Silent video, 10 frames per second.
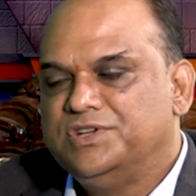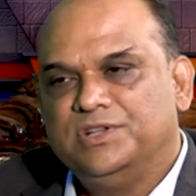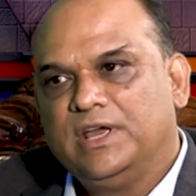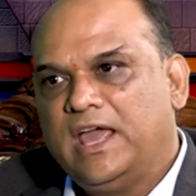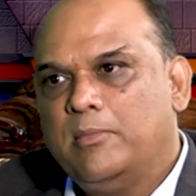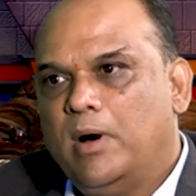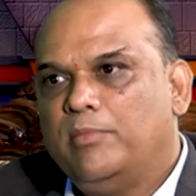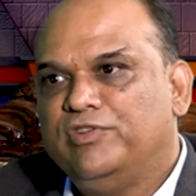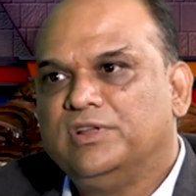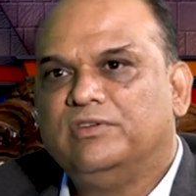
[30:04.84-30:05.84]
They came
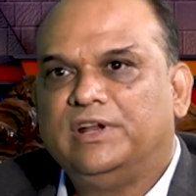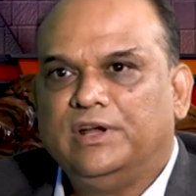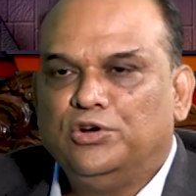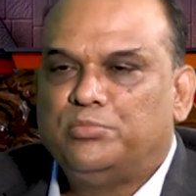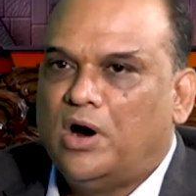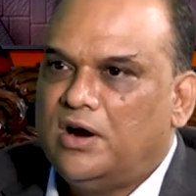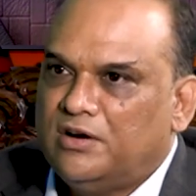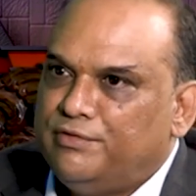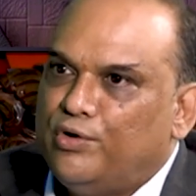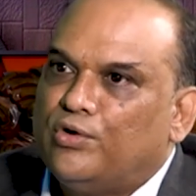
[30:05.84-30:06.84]
up with a very good
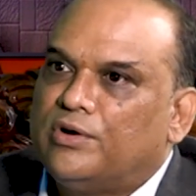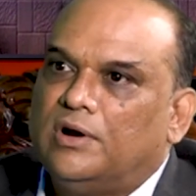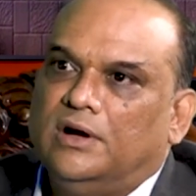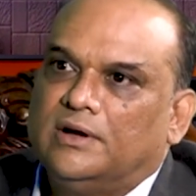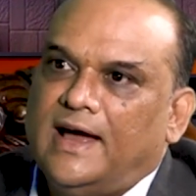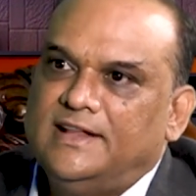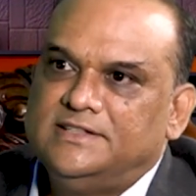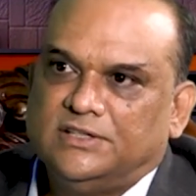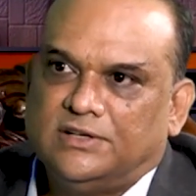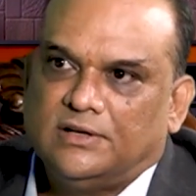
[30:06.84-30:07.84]
product for
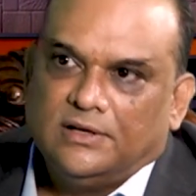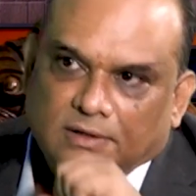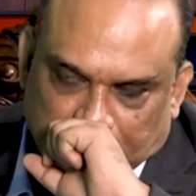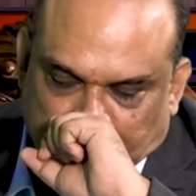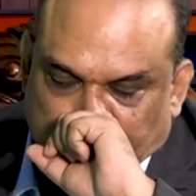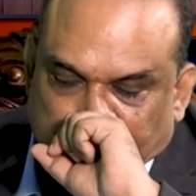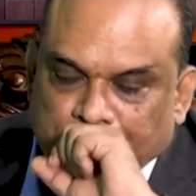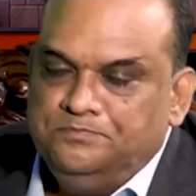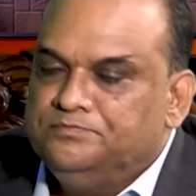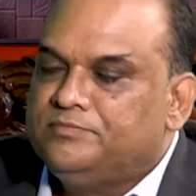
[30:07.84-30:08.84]
cancer
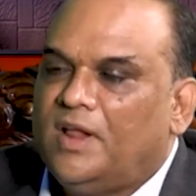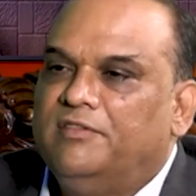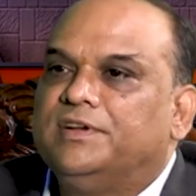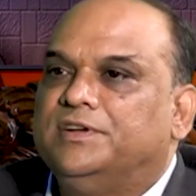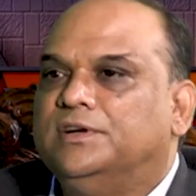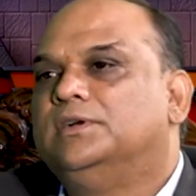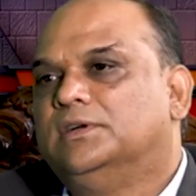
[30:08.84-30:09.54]
affected,